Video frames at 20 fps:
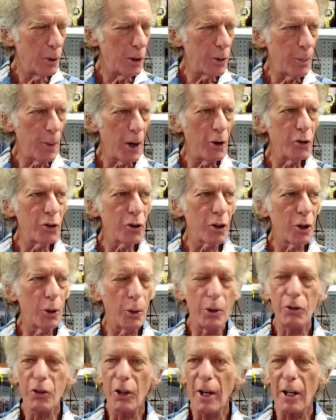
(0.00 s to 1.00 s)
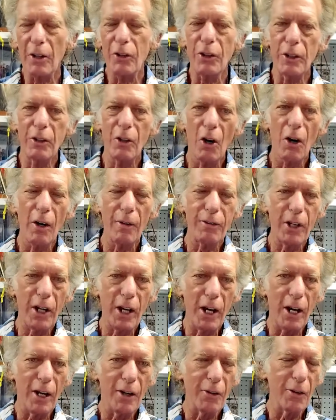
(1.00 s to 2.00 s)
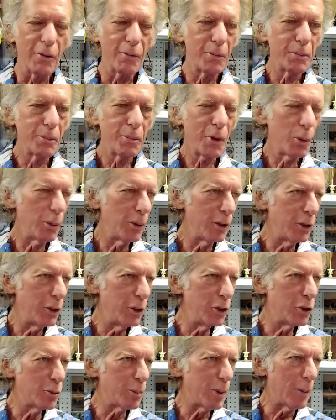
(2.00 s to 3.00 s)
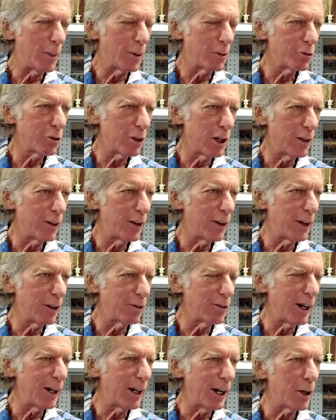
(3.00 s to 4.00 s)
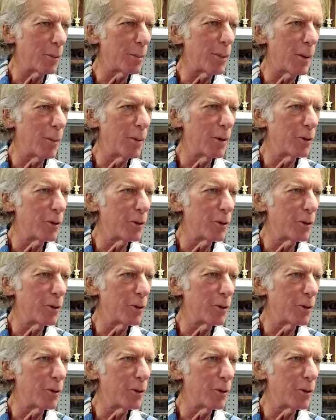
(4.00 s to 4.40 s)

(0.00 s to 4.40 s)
With most lures, they actually dive down with a huge bubble trail, then they run out of